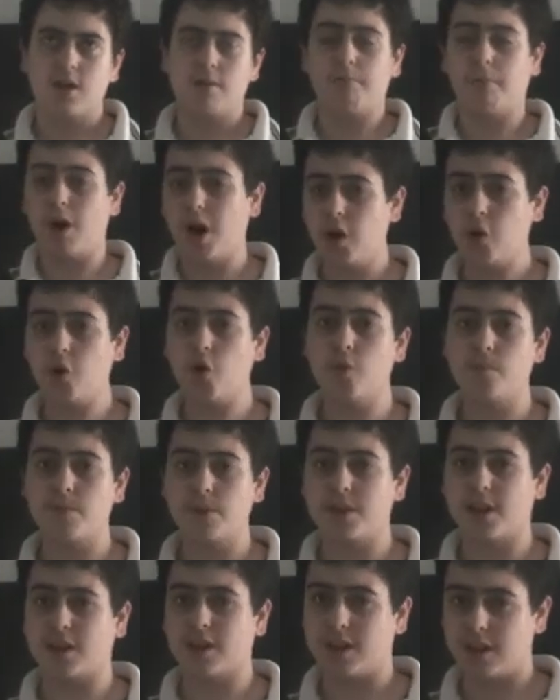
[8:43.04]
My hope
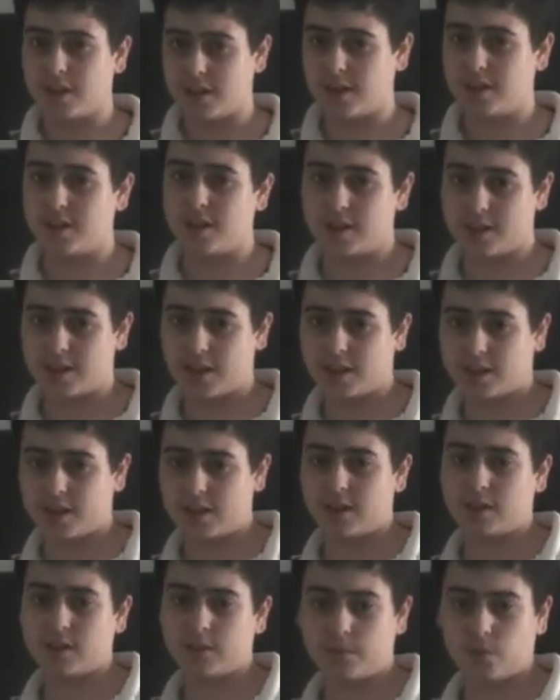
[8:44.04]
is that it is at
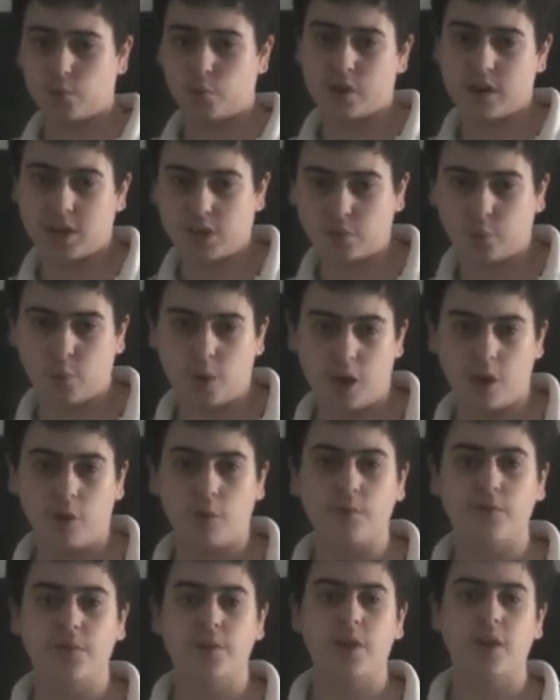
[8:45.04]
the end of
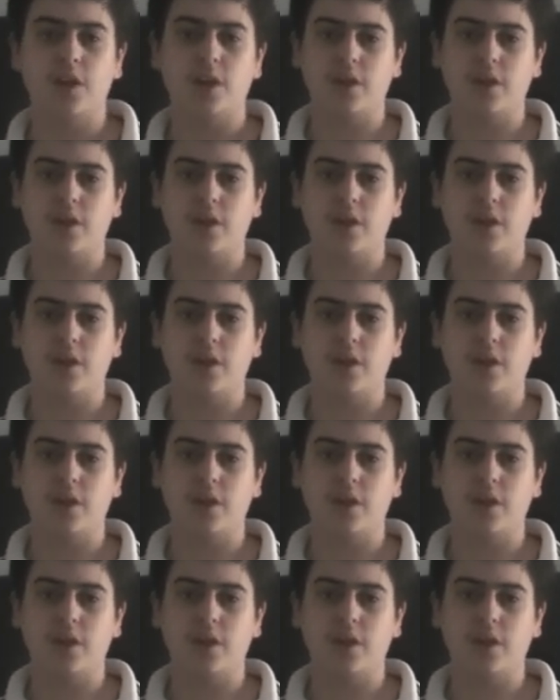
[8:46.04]
2012.